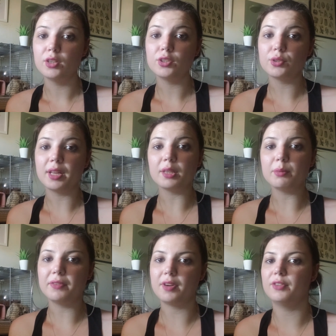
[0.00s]
So now that
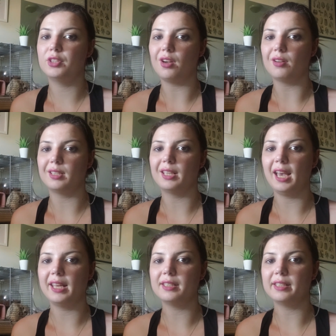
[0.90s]
we've covered dogs and
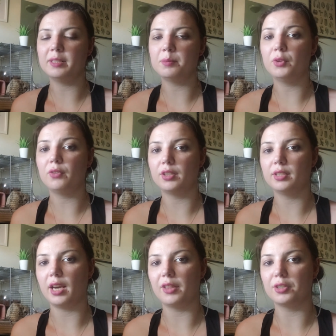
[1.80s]
cats, let's move on
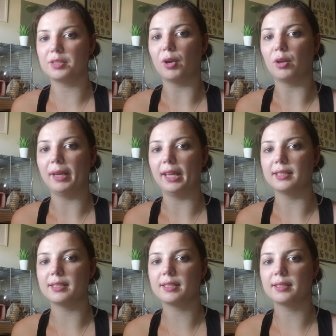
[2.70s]
to other small
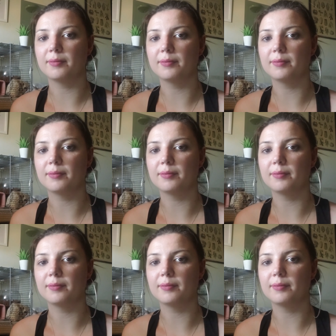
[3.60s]
pets.